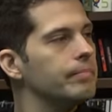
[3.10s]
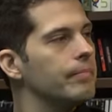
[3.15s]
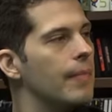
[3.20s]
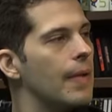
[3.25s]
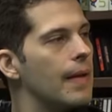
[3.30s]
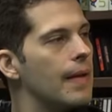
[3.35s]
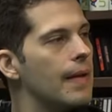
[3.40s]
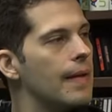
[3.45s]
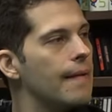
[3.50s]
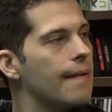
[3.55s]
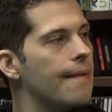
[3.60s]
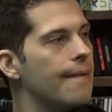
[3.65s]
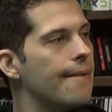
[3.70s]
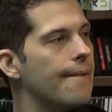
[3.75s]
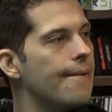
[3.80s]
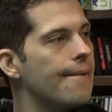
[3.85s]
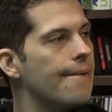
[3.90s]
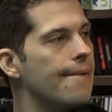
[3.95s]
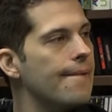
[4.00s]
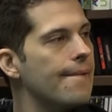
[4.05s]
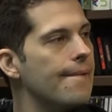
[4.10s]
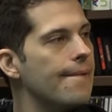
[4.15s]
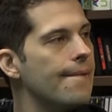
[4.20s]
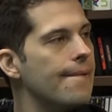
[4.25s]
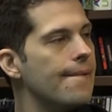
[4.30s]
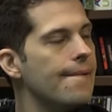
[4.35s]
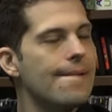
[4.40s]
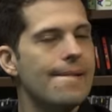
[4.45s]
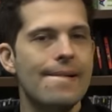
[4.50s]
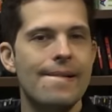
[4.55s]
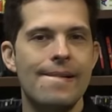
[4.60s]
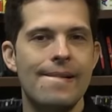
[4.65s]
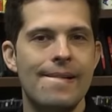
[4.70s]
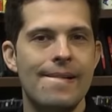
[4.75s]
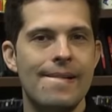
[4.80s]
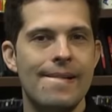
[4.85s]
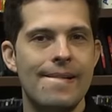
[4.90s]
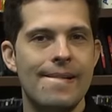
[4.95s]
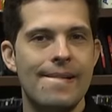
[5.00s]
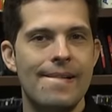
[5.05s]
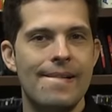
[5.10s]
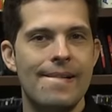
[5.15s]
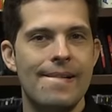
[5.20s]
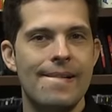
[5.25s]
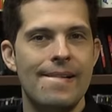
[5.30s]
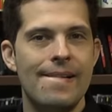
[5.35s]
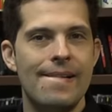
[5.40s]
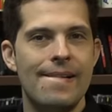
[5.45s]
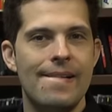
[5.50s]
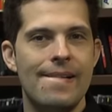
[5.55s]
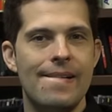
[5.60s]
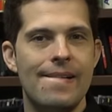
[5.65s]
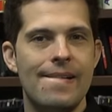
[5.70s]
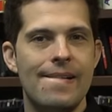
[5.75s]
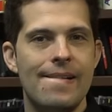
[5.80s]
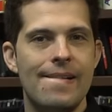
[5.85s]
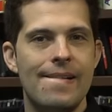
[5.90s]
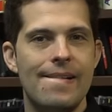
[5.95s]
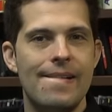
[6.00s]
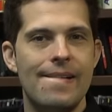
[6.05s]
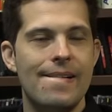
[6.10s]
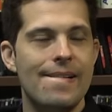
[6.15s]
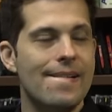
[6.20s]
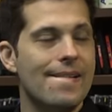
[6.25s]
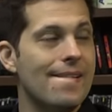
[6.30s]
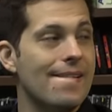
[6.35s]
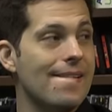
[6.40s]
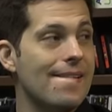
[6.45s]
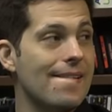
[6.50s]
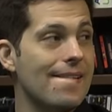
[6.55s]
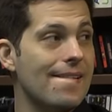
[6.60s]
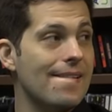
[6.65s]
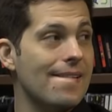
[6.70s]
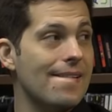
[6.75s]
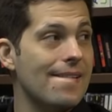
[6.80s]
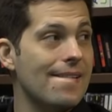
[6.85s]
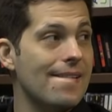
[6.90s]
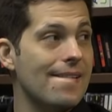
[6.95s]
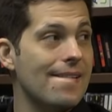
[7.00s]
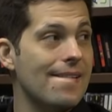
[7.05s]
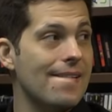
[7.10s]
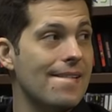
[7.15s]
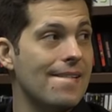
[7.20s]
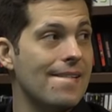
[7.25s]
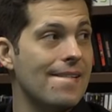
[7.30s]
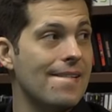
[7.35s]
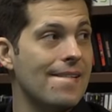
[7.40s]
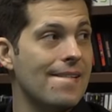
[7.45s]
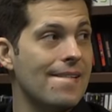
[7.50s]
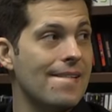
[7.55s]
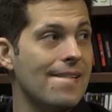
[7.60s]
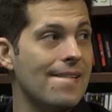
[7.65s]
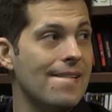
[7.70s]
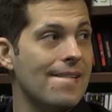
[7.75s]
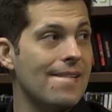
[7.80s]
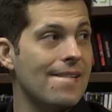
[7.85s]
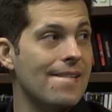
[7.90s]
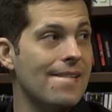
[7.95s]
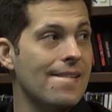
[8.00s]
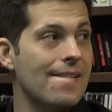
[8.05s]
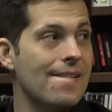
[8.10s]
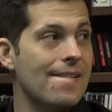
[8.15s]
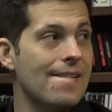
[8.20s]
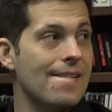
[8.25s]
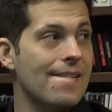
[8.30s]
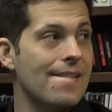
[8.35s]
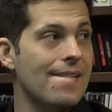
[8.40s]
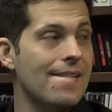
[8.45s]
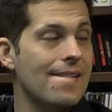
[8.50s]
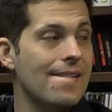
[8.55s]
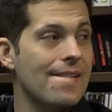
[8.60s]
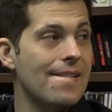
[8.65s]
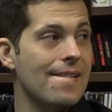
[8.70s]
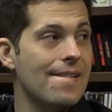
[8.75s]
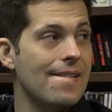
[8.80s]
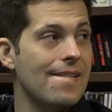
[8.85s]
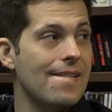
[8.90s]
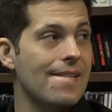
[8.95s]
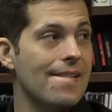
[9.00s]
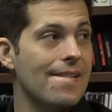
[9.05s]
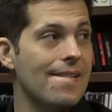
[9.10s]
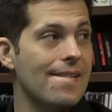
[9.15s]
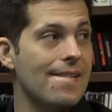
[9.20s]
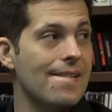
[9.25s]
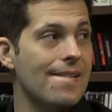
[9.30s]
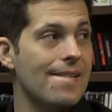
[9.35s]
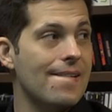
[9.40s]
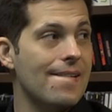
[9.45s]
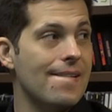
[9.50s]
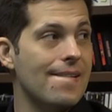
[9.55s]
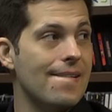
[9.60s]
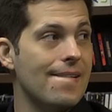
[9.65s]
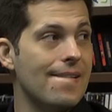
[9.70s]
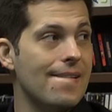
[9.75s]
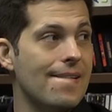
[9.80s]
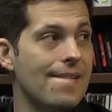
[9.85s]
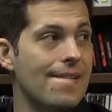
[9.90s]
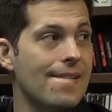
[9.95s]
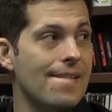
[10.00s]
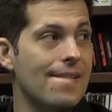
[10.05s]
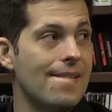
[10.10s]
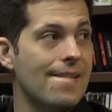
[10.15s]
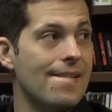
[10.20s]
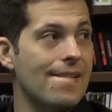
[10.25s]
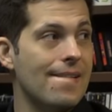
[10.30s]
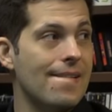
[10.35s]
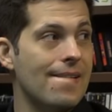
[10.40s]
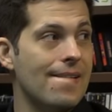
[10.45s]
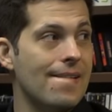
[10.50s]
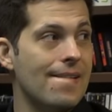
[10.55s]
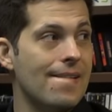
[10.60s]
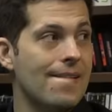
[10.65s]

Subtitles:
(silent)